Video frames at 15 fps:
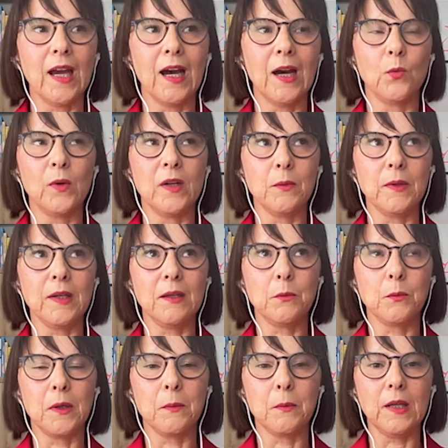are, when
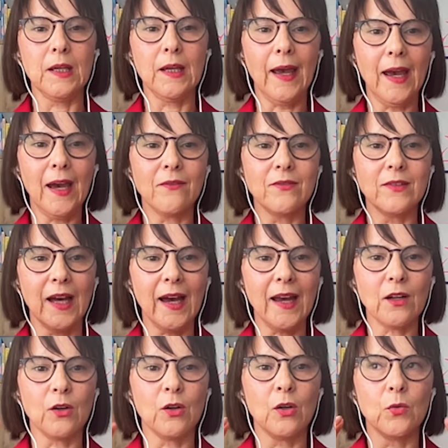we have
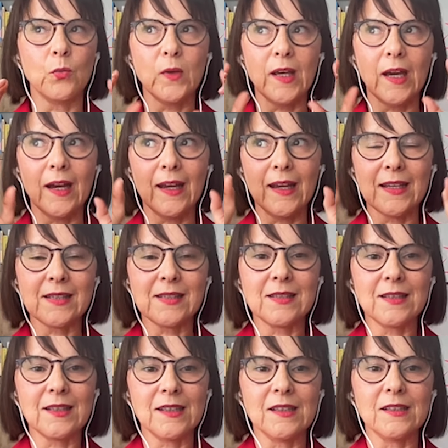that on, we are
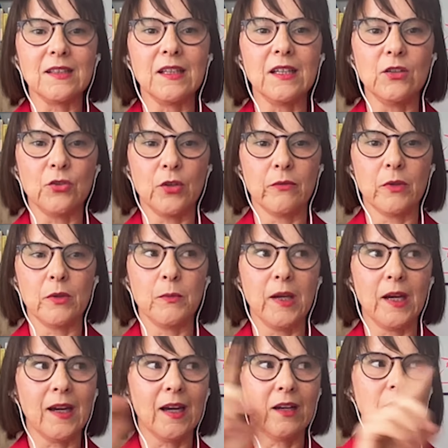externally driven. We
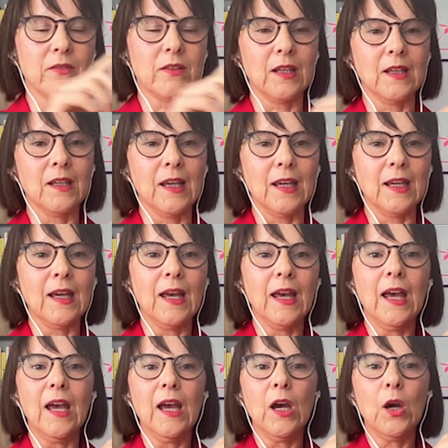are kind of thinking,
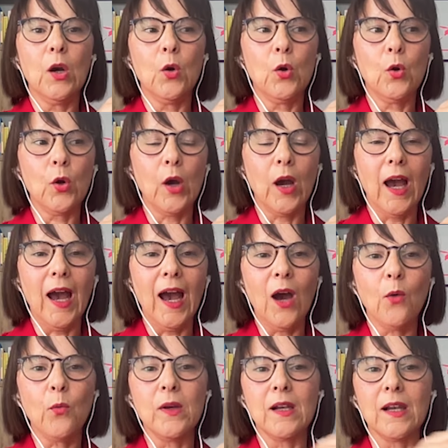
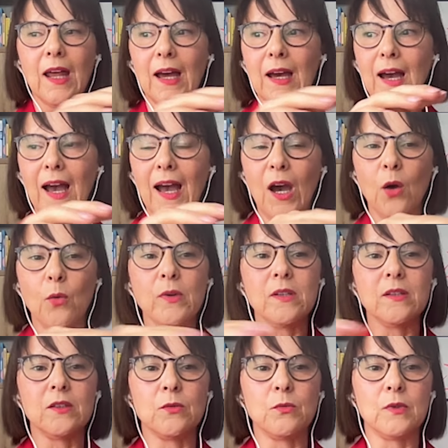how will
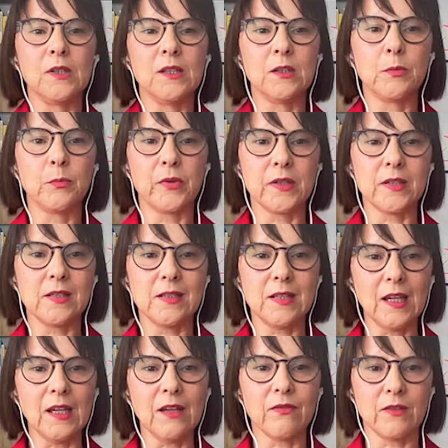the world
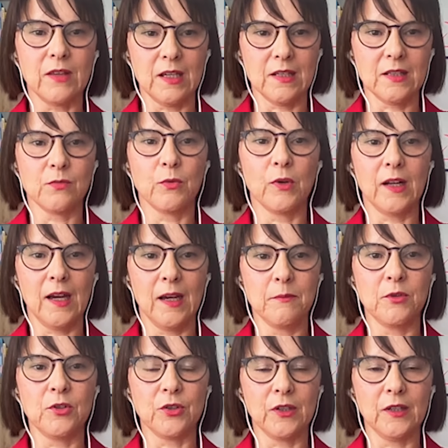perceive this, what
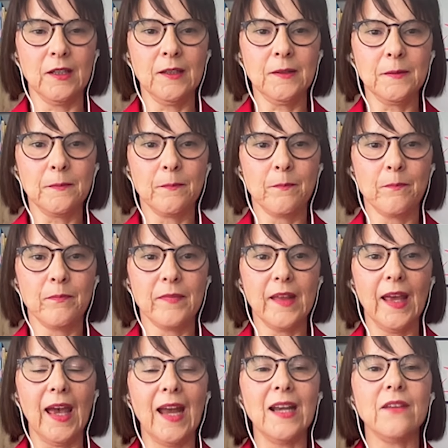I'm doing?
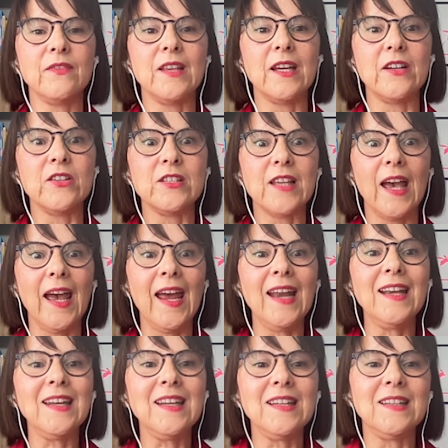And if there is
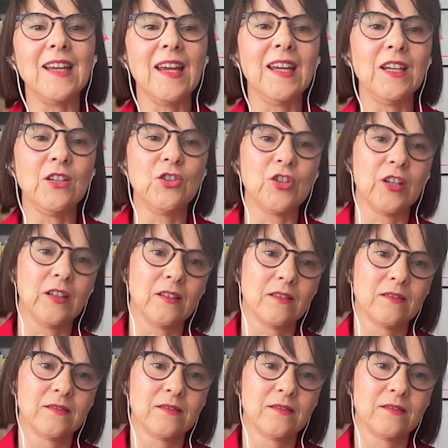any danger